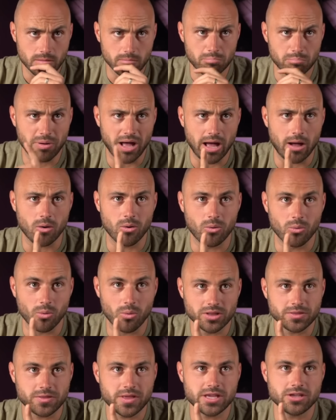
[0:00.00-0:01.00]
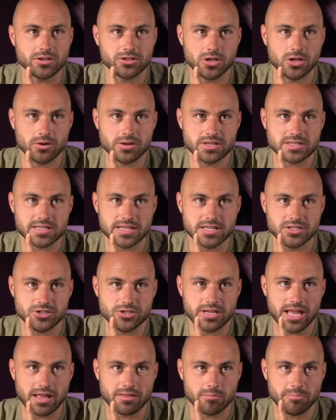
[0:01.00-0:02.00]
But one thing you'll notice is you
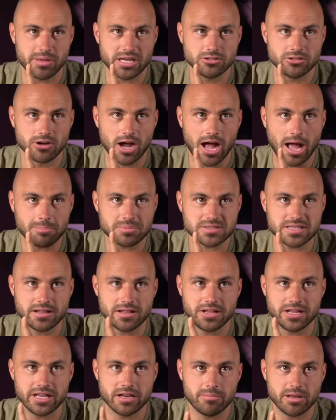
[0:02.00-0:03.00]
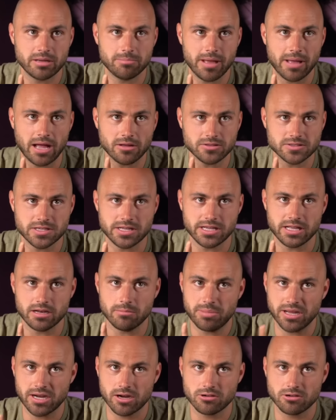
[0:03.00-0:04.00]
get the big drops and you get a big bounce, and you get a
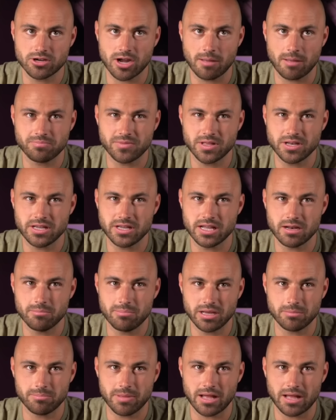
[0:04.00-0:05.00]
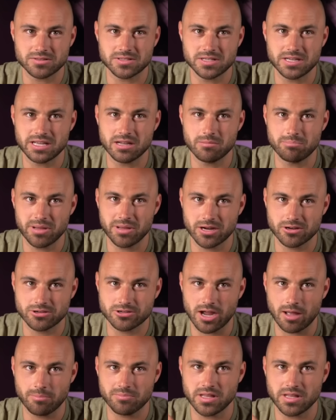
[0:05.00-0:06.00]
bigger drop, then you get a big bounce, and you get a bigger
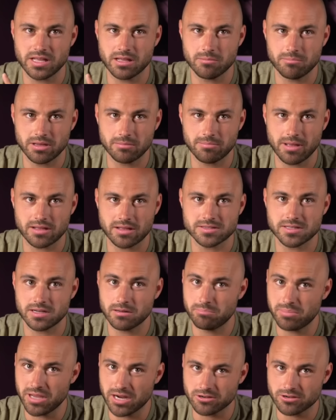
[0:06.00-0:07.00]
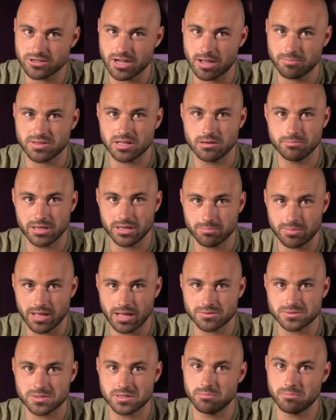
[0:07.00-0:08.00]
drop, then you get a big bounce, and a bigger drop, then a big
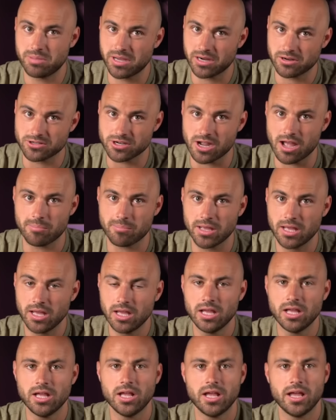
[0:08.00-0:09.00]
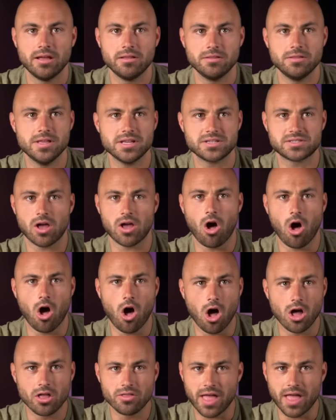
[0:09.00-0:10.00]
bounce, and a bigger drop. This
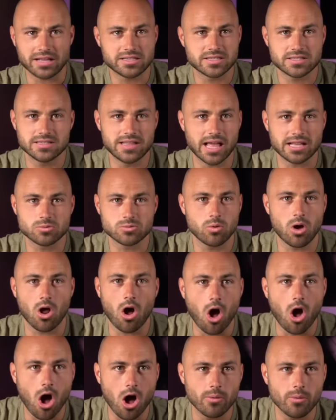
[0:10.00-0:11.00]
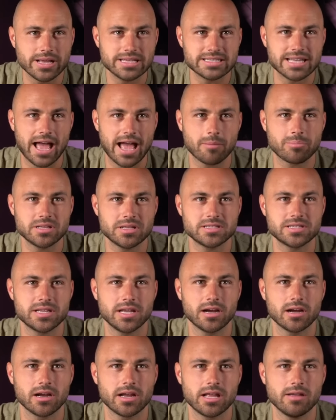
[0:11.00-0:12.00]
That's what always happens
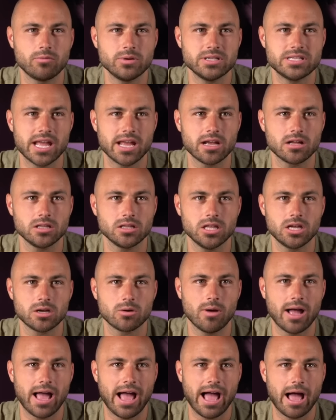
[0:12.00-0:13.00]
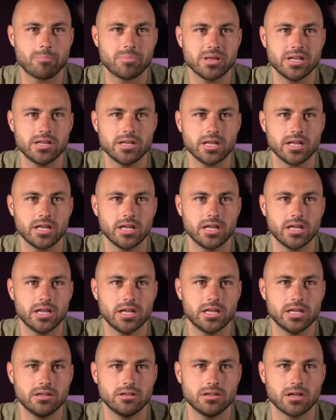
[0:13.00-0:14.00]
here. If we take a look what happened
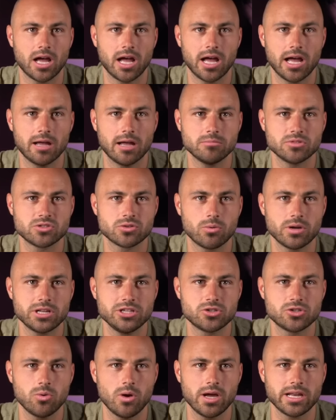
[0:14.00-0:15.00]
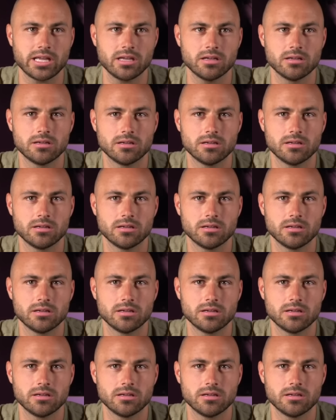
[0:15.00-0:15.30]
in 2020,